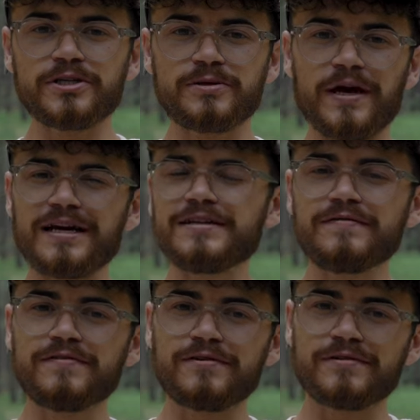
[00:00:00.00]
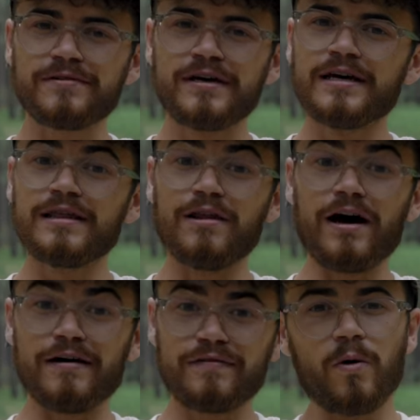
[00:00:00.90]
perspective on
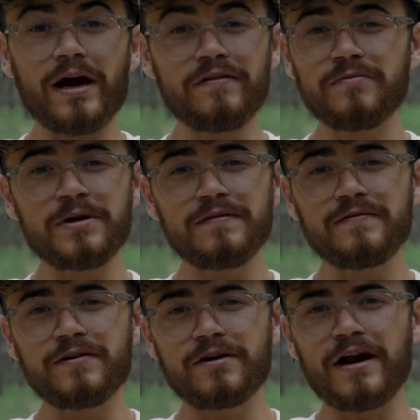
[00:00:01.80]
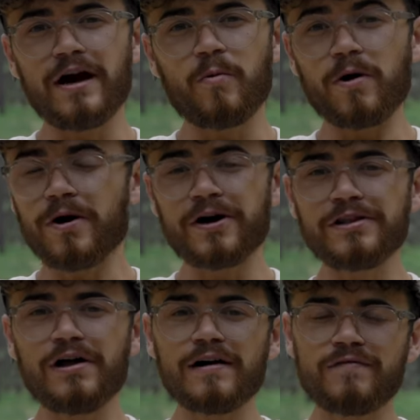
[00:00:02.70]
life, a way for me to figure out what kind of
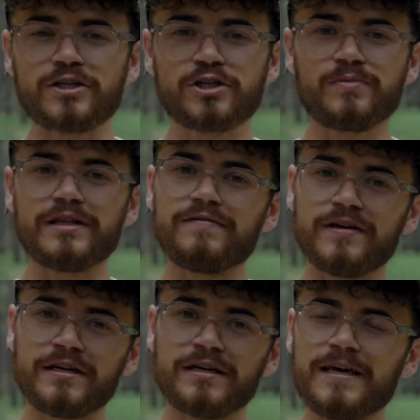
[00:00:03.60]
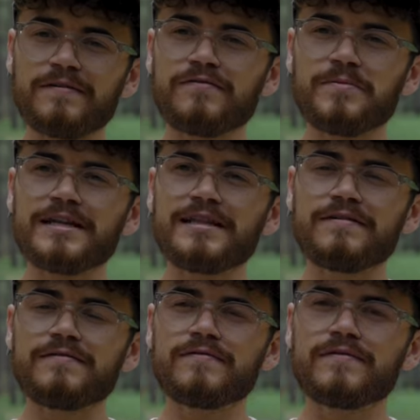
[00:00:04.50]
life I should be living and for me to
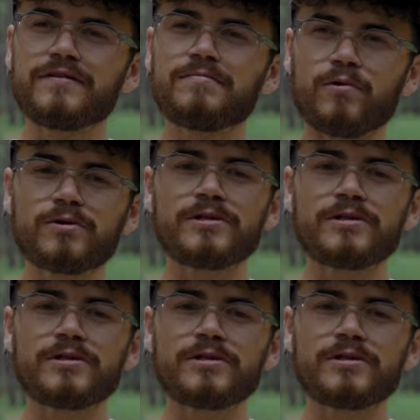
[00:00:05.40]
live more